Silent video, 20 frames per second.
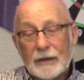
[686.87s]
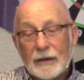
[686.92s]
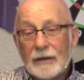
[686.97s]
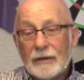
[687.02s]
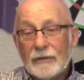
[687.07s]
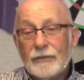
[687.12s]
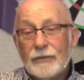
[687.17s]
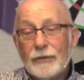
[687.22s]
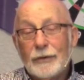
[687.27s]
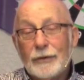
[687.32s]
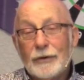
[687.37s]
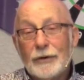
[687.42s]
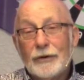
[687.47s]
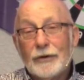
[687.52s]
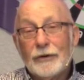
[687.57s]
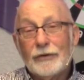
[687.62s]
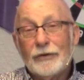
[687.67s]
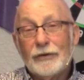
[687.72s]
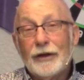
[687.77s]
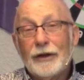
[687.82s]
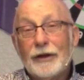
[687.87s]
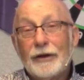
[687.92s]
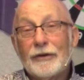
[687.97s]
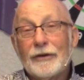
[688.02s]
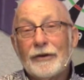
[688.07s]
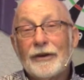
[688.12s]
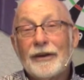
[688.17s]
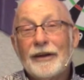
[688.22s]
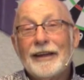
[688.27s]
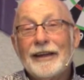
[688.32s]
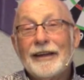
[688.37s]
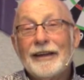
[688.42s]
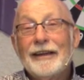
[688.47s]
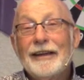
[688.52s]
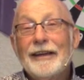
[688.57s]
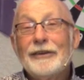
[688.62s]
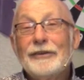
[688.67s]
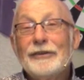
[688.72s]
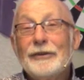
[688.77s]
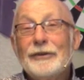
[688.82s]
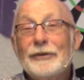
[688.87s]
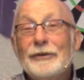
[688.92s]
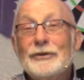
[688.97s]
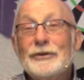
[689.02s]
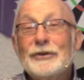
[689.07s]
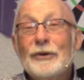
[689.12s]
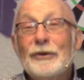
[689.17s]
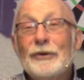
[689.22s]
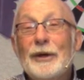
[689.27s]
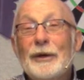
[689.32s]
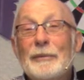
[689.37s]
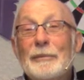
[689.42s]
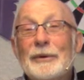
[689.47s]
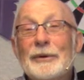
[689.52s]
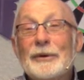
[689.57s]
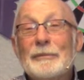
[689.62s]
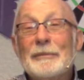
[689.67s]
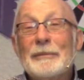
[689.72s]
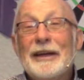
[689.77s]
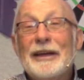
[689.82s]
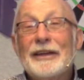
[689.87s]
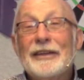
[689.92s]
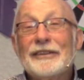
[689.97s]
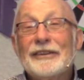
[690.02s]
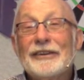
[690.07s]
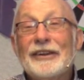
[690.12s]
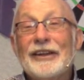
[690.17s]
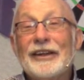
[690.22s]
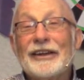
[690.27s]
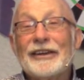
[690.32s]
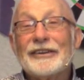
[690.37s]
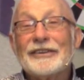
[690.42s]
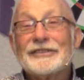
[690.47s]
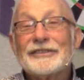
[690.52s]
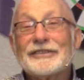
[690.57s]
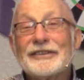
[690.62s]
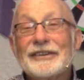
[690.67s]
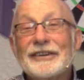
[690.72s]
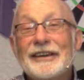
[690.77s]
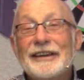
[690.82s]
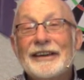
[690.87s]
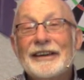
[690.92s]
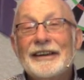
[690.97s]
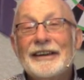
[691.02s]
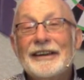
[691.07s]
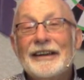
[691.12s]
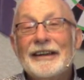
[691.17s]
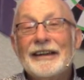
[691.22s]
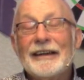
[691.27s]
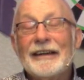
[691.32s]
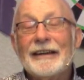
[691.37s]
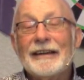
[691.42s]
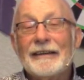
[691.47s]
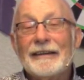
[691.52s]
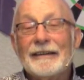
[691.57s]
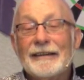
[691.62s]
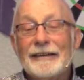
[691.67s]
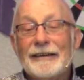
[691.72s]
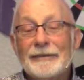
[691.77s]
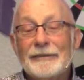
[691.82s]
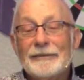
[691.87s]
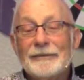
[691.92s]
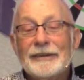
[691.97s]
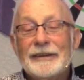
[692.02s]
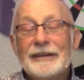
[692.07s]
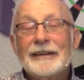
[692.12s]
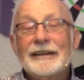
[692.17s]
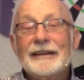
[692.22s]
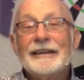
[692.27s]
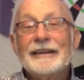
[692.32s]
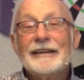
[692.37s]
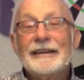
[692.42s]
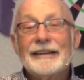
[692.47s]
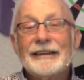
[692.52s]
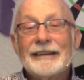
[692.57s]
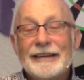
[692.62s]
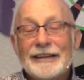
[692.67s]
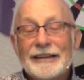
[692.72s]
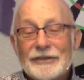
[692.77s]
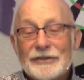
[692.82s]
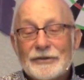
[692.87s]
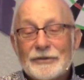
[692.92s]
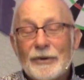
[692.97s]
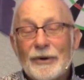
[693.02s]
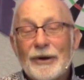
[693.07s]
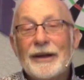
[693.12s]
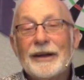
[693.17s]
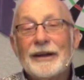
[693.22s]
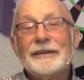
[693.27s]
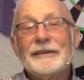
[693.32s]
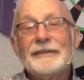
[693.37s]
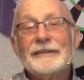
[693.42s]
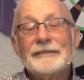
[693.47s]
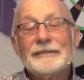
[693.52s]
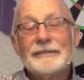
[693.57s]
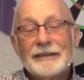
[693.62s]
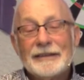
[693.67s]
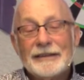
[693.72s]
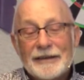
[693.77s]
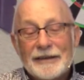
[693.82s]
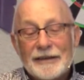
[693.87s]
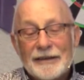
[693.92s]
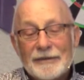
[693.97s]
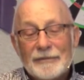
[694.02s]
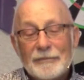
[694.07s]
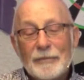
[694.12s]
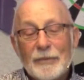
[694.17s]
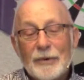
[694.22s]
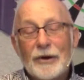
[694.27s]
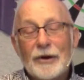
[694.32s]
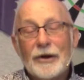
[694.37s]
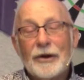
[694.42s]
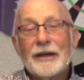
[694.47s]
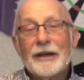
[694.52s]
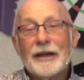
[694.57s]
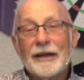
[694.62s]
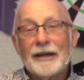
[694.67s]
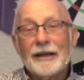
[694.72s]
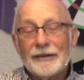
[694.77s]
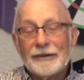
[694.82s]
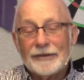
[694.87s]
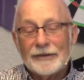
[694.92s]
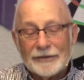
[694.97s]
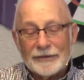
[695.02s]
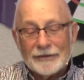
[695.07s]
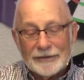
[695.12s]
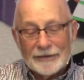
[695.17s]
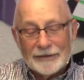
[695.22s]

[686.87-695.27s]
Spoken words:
A few years later, guess who showed up in her math class? Yeah, that's right, Mark Eklund.